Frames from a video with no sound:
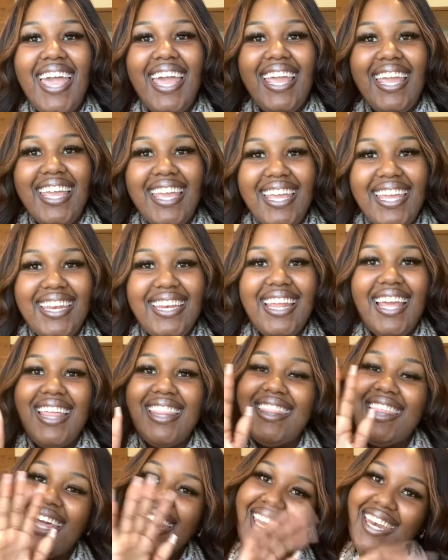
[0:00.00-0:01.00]
in
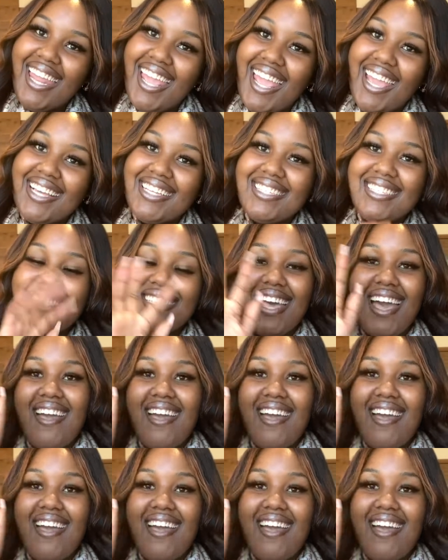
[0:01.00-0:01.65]
the next